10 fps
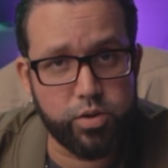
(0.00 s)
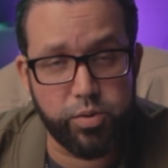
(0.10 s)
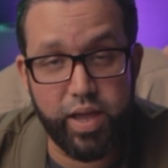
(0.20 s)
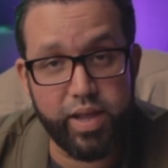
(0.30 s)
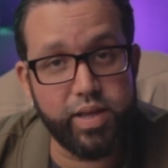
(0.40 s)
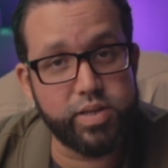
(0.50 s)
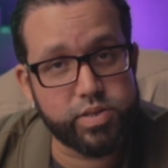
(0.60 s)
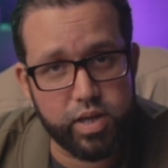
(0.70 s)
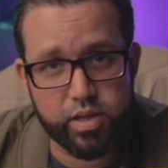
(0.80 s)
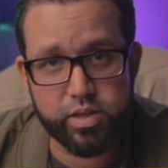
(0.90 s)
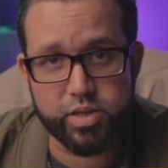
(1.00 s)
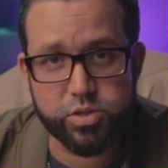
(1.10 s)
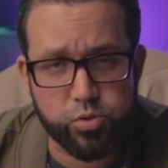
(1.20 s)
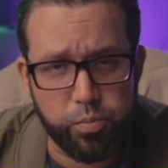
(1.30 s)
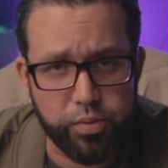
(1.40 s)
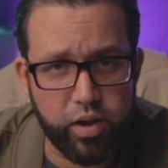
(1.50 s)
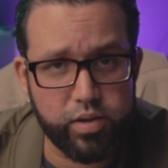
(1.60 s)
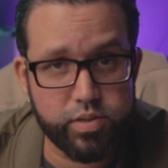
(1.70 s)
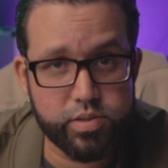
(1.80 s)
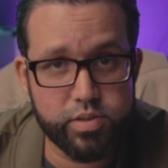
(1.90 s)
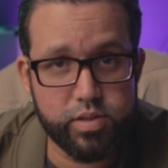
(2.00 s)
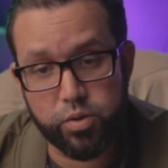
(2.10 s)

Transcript: creating and selling digital products,